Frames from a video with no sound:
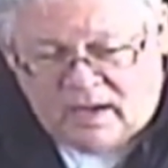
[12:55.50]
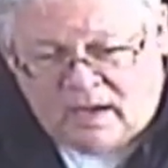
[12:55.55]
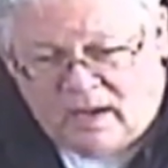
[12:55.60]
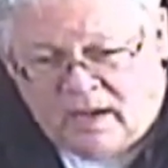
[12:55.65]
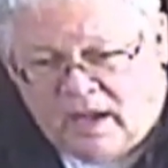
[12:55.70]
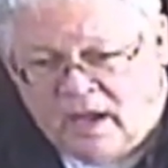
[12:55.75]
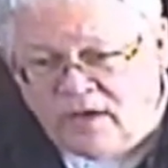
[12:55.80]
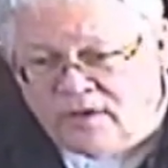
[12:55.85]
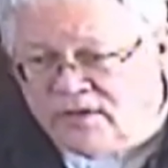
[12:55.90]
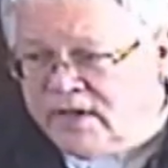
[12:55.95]

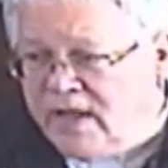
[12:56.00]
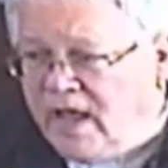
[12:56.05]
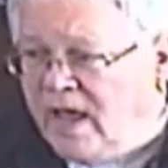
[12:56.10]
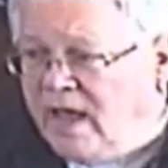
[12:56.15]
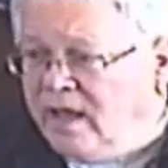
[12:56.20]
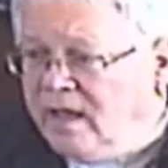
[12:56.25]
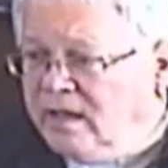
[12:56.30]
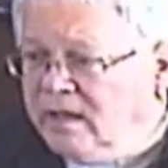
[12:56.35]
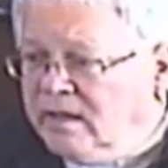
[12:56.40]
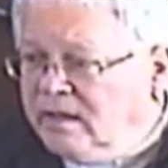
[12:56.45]
Each
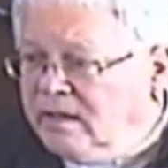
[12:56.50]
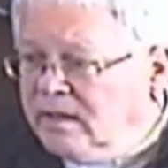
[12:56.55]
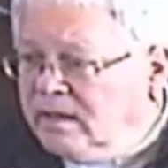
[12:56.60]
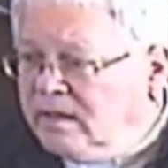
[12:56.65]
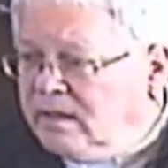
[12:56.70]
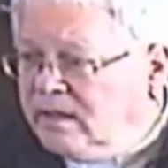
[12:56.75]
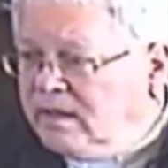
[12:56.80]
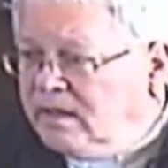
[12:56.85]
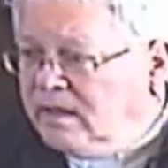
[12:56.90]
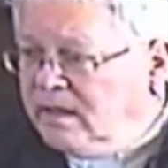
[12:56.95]
day,
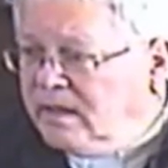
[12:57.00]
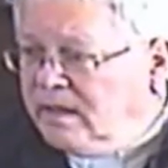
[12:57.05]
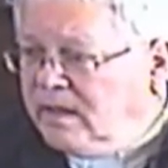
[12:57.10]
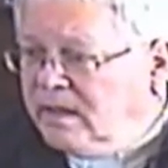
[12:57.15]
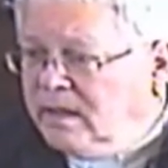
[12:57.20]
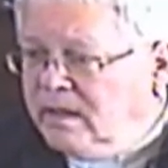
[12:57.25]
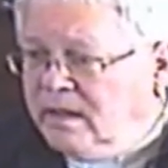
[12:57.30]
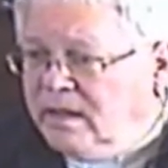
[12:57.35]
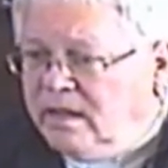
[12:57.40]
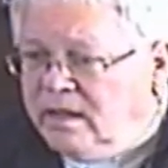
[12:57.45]

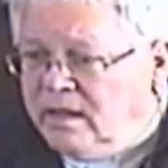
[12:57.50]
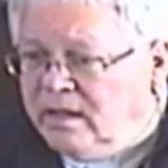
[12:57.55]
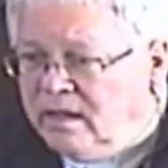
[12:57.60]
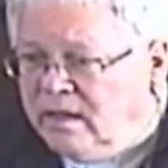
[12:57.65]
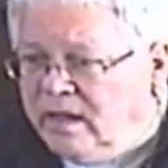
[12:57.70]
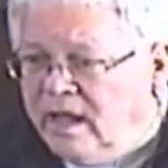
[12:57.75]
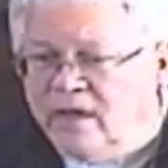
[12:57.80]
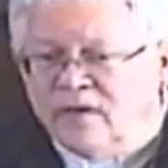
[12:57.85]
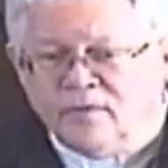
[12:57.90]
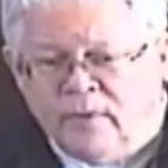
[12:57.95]

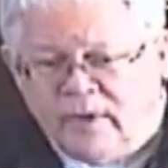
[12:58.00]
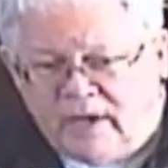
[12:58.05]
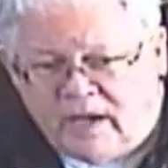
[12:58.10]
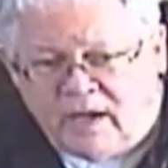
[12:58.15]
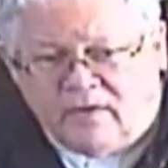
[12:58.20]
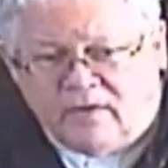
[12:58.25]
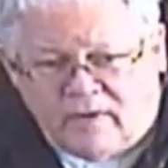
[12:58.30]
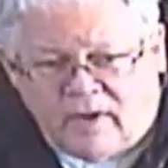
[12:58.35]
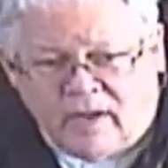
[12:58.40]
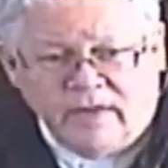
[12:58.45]
each
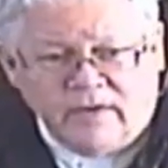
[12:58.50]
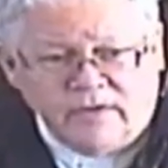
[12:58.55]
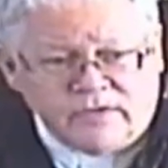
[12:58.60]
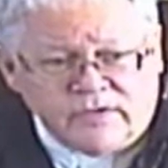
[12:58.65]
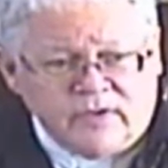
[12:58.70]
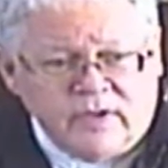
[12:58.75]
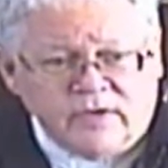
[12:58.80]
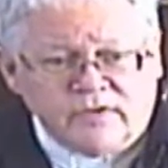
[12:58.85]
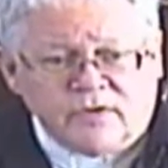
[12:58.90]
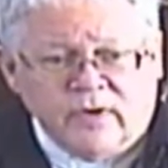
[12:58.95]
week, well,
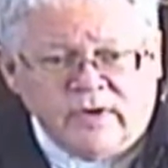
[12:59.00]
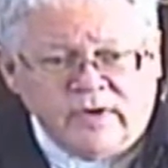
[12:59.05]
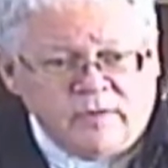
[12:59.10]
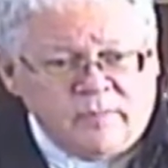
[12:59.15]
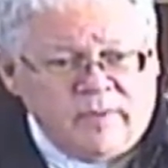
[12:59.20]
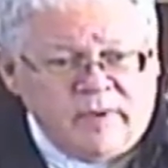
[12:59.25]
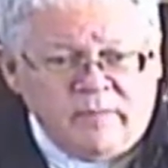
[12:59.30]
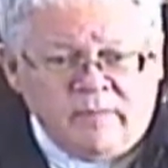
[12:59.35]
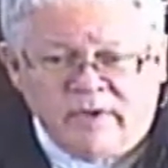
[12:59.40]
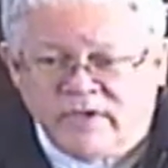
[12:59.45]
there's going to
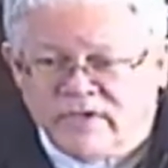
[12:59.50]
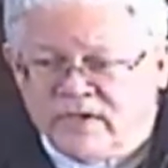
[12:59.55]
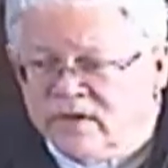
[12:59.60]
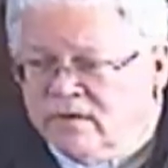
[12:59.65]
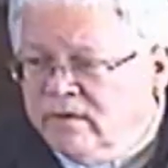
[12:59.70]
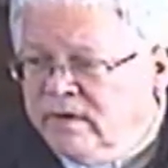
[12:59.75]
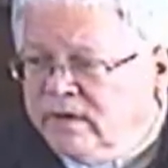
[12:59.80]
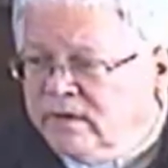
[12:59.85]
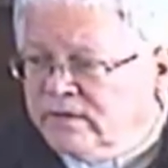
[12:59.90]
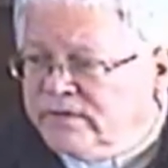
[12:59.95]
be
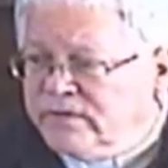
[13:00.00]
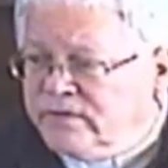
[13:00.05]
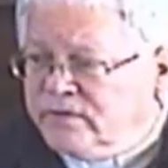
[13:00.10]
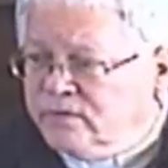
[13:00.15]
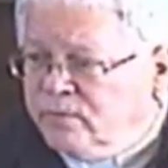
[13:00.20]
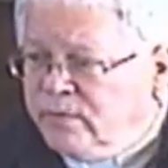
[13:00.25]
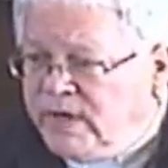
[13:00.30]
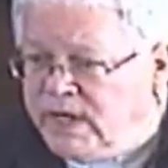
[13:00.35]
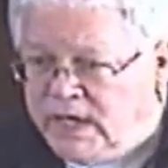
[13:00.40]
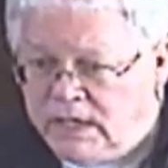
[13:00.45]
material to
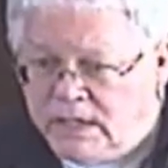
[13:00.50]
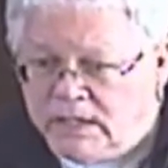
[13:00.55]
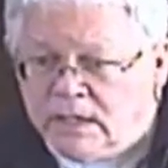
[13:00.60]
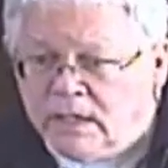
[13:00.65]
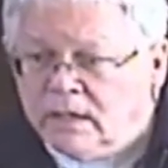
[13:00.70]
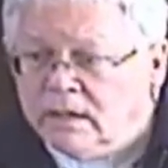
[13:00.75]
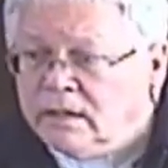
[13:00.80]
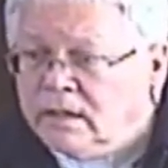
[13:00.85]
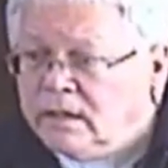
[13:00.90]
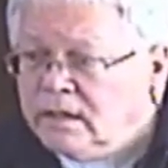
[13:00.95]
read.
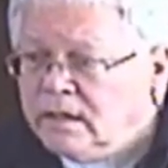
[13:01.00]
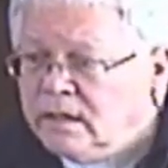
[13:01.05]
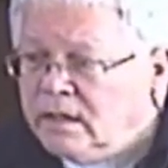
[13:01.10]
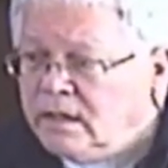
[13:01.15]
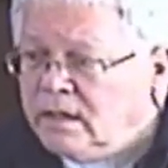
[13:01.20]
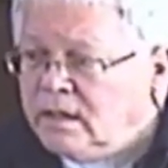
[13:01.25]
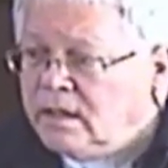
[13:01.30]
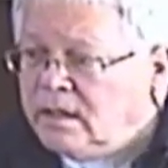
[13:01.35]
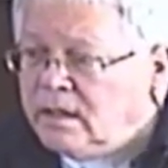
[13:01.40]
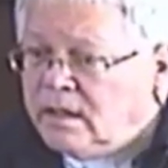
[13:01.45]

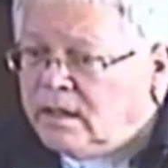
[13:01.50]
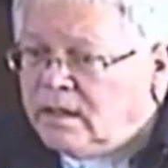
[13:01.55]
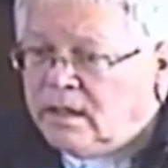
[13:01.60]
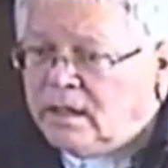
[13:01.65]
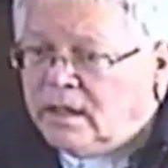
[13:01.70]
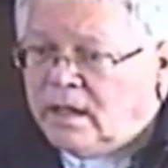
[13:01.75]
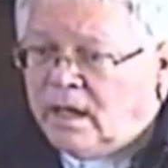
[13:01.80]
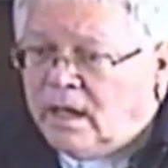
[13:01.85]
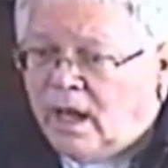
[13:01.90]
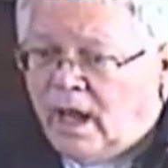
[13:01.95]

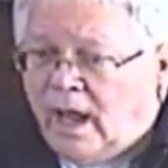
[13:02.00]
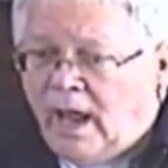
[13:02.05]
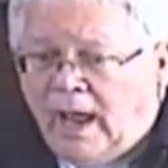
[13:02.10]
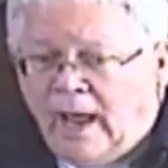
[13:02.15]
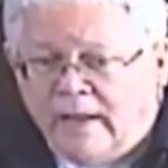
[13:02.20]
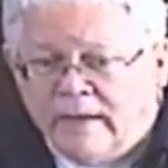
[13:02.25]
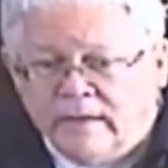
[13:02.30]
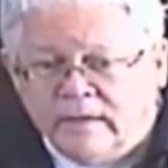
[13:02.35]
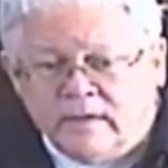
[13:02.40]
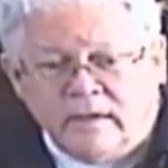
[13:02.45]

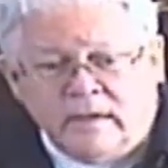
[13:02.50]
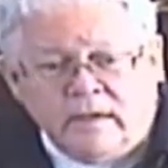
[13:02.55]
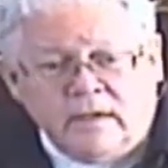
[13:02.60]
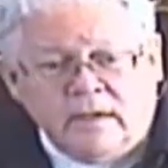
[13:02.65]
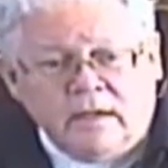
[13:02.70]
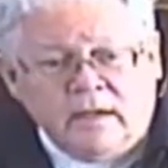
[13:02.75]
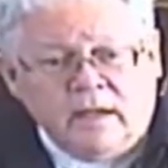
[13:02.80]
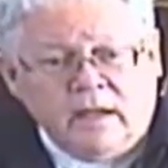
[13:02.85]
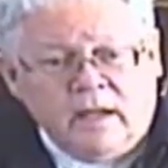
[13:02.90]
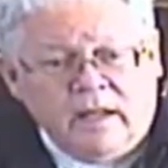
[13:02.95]
And
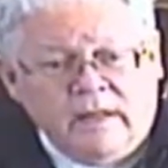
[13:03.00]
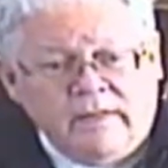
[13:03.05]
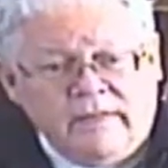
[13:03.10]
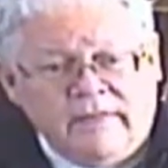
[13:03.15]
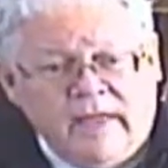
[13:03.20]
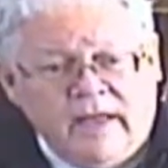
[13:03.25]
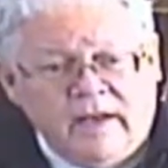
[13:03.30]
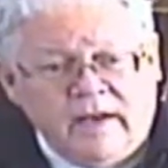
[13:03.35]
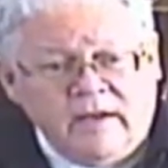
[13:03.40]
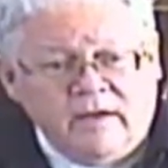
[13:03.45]

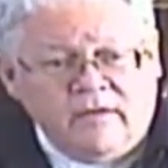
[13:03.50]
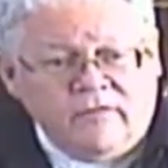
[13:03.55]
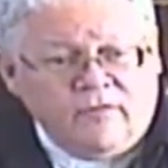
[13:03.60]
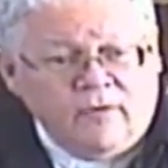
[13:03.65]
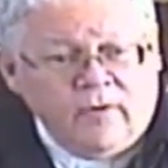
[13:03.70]
then for